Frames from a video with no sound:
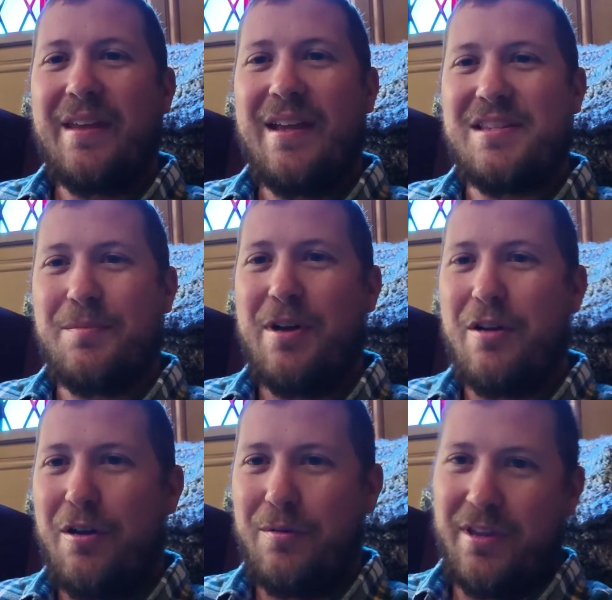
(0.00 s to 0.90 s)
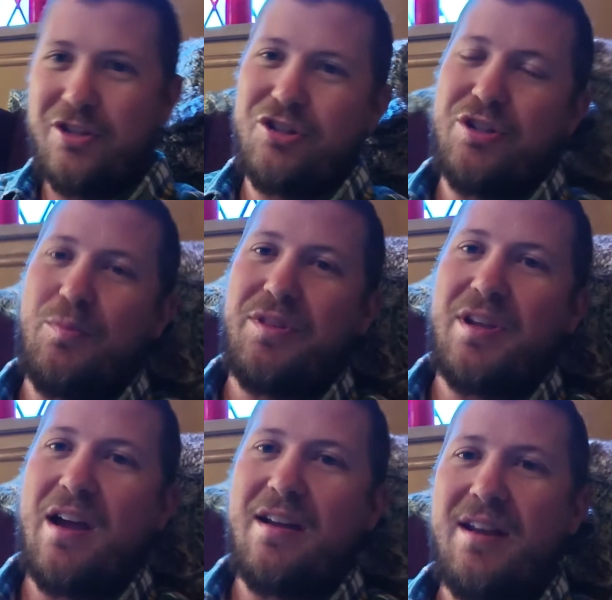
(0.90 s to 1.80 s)
It's about our relationship with
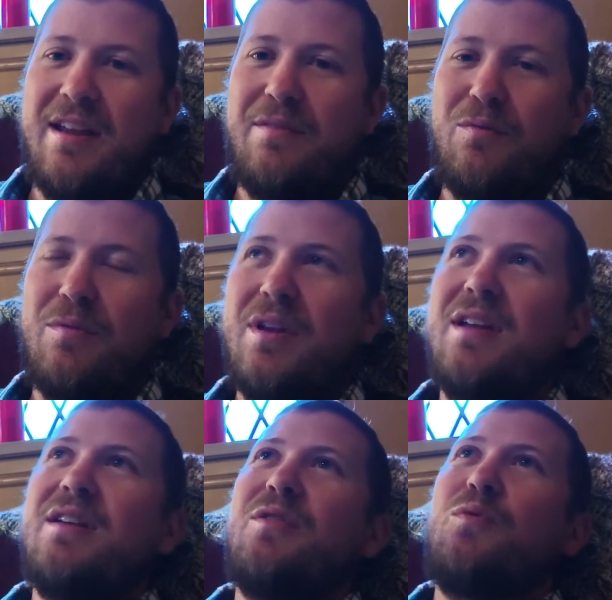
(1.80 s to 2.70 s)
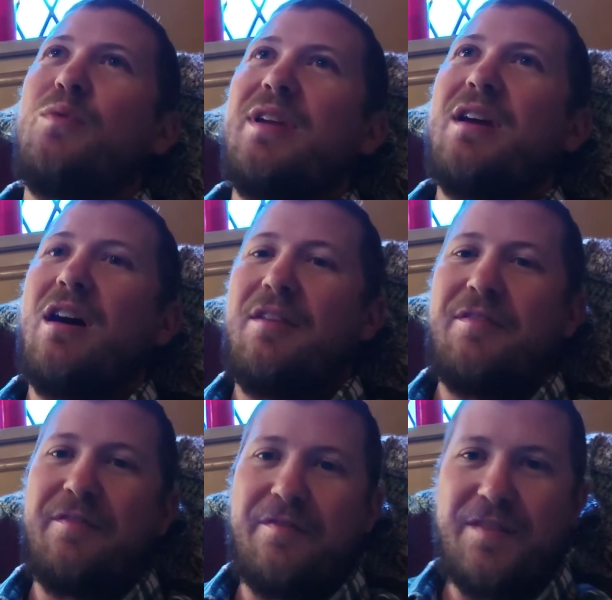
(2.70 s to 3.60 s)
God. And we
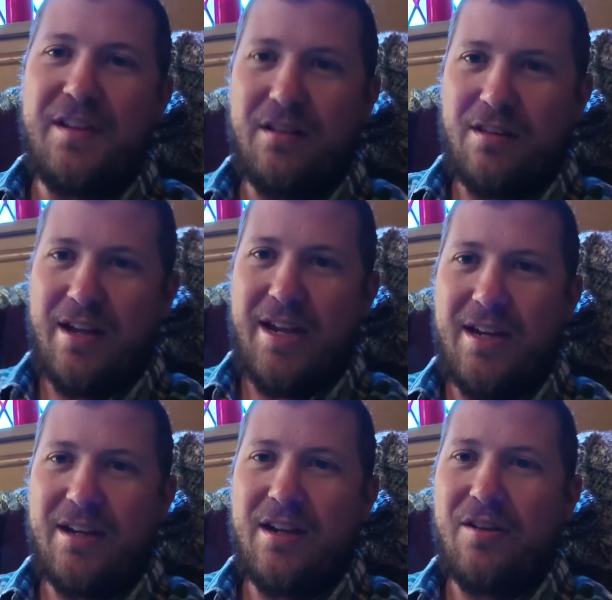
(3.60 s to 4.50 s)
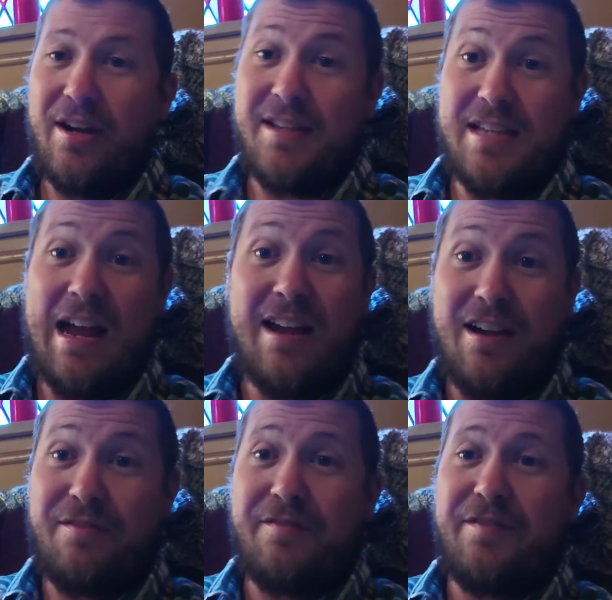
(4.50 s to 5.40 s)
often feel like, or I guess I
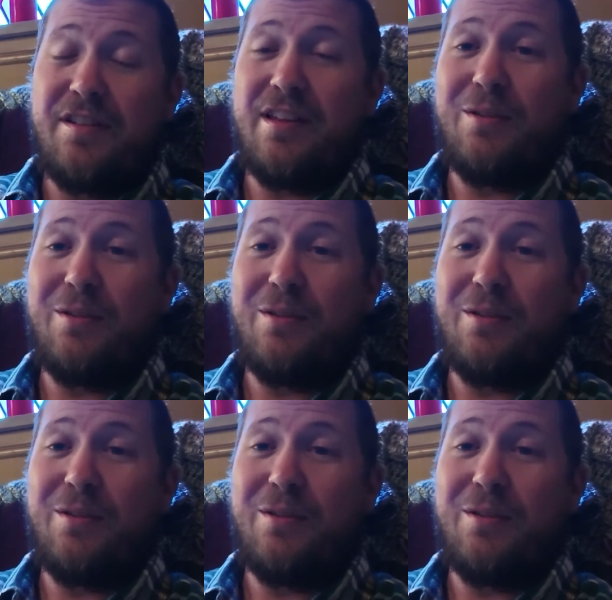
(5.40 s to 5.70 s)
often feel